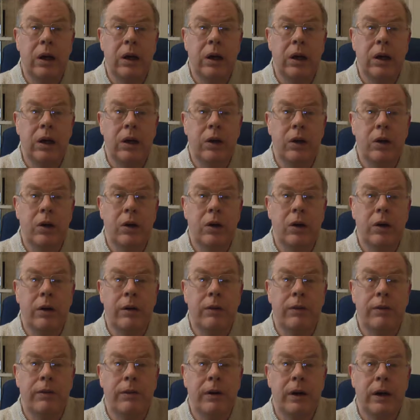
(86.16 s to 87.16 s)
you're not going to
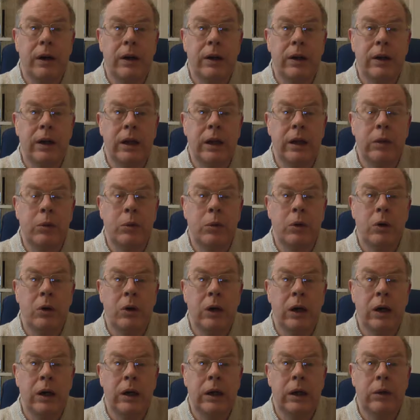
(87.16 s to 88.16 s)
find they work
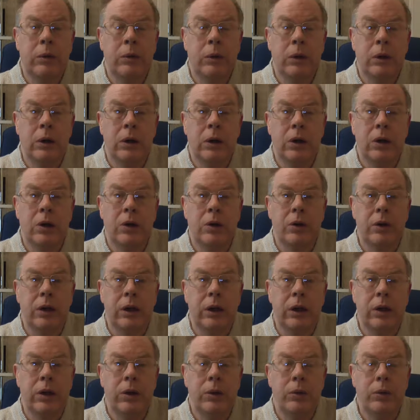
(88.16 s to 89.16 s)
any good
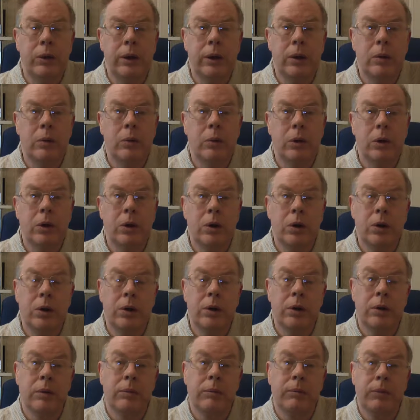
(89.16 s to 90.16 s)
in the real world.
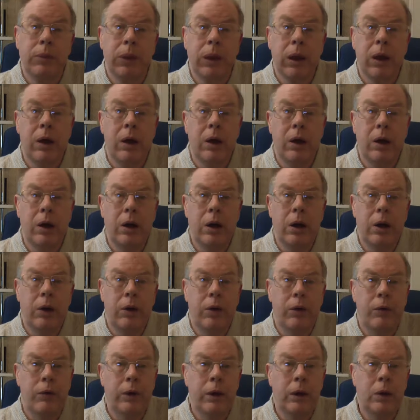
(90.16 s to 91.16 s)

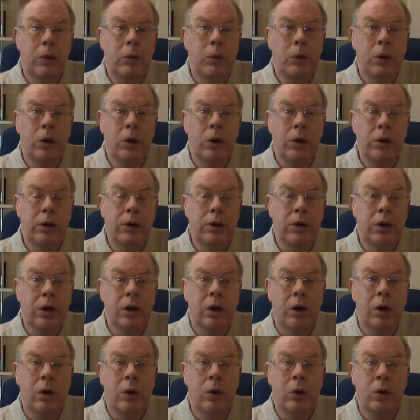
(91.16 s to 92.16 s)
The real world is
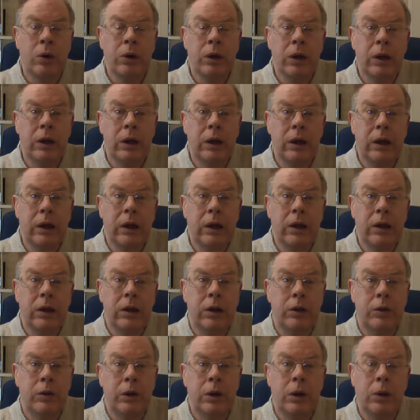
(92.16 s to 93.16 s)
cold,
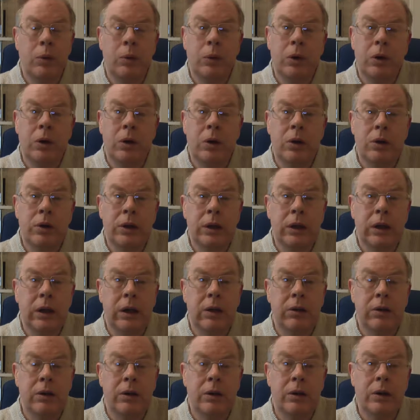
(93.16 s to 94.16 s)
the real world
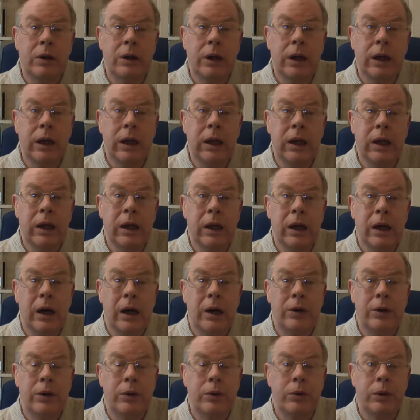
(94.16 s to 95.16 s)
is ugly,
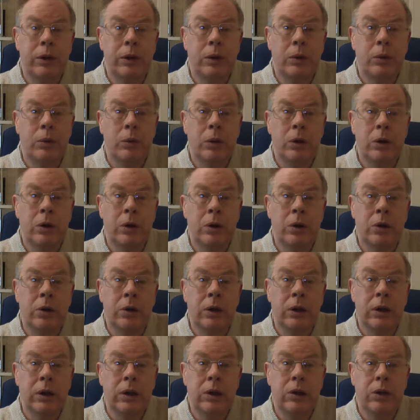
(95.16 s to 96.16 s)
and the real world
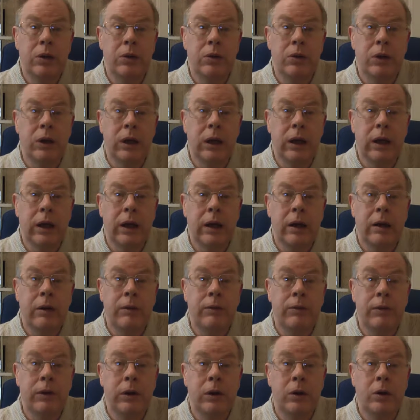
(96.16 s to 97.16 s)
doesn't care
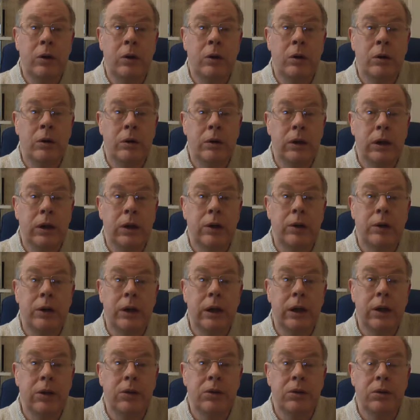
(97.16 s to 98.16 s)
for your
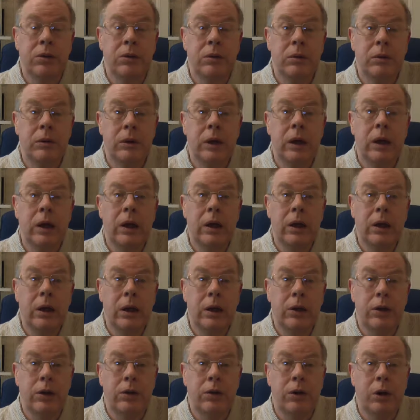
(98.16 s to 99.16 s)
degrees.
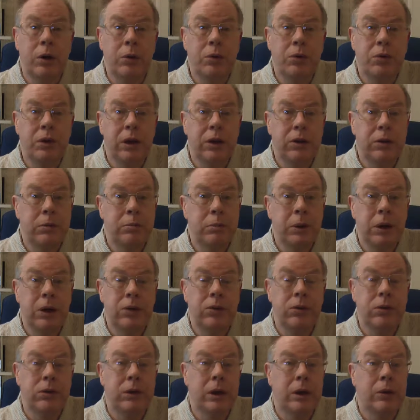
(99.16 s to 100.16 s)
There's no safe
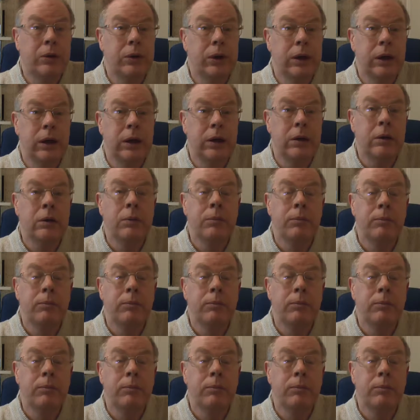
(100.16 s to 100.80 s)
spaces out here.